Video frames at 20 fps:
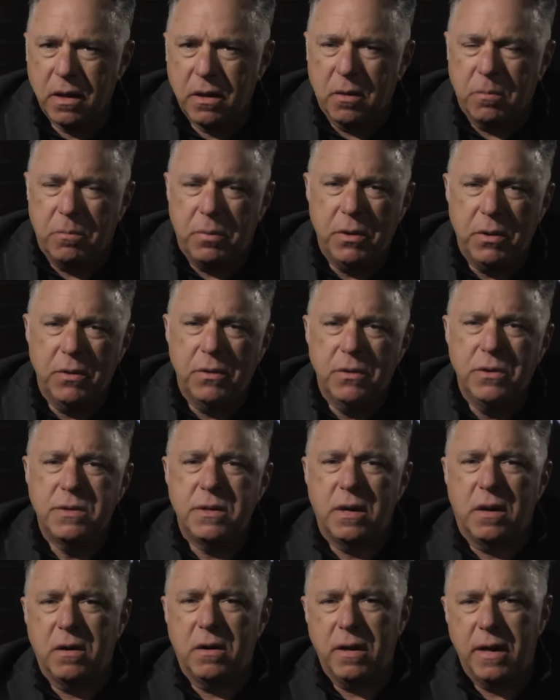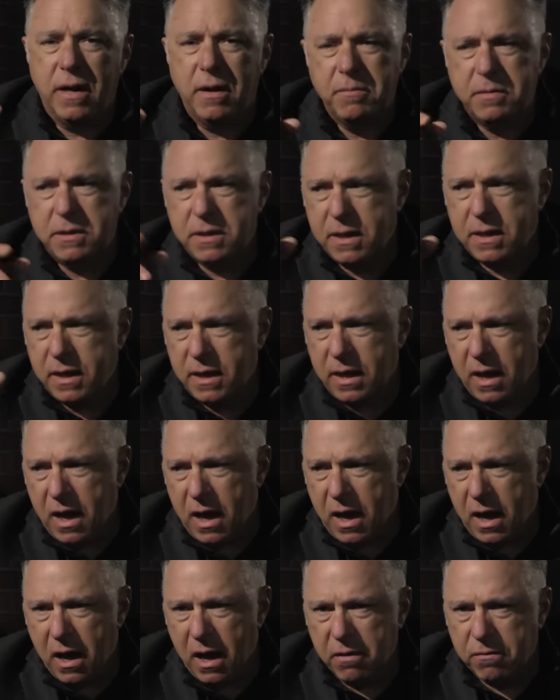The pews are emptying
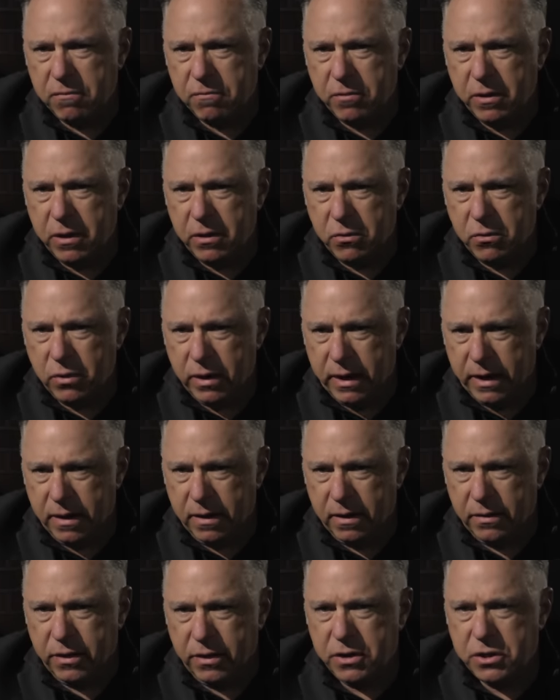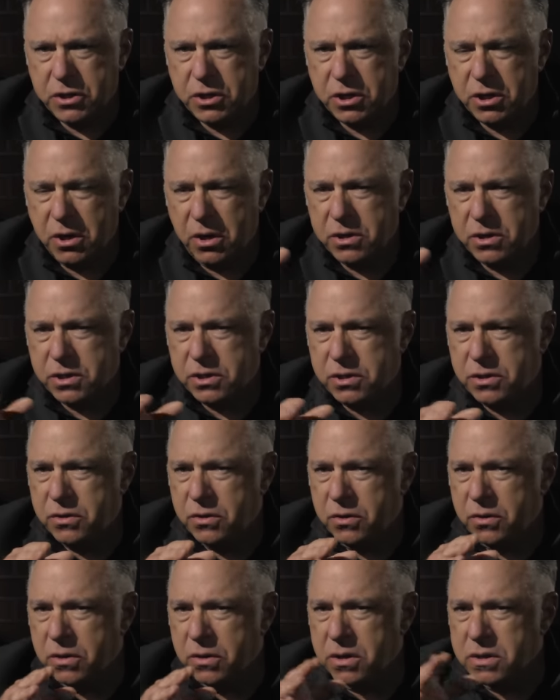everywhere. The church
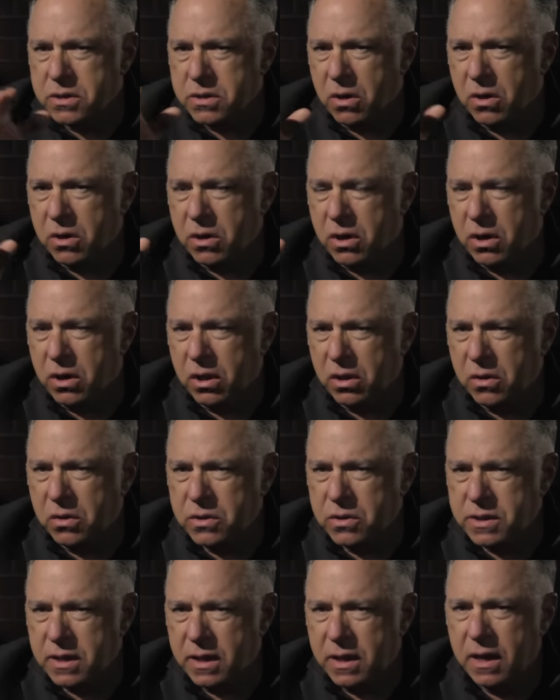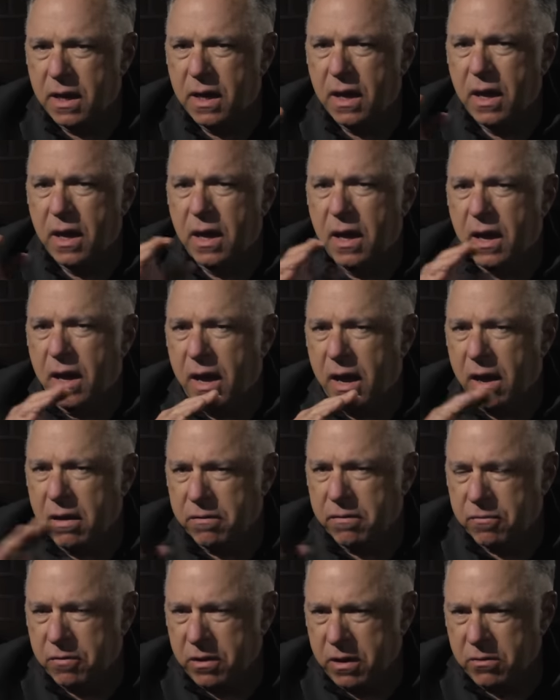doors are closing
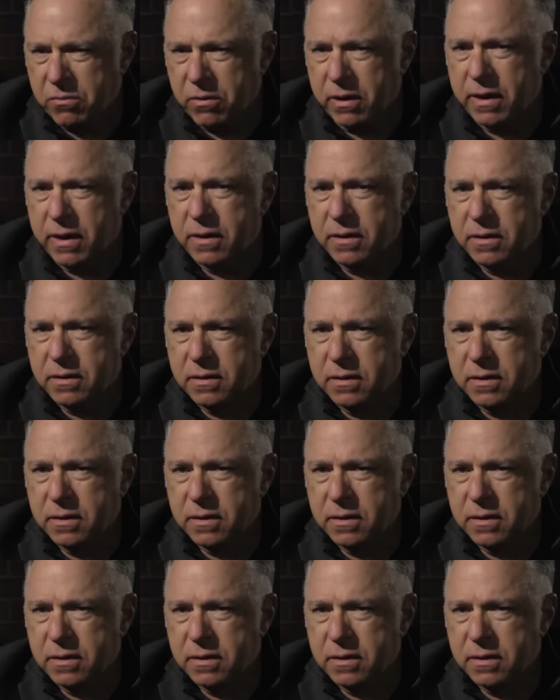everywhere.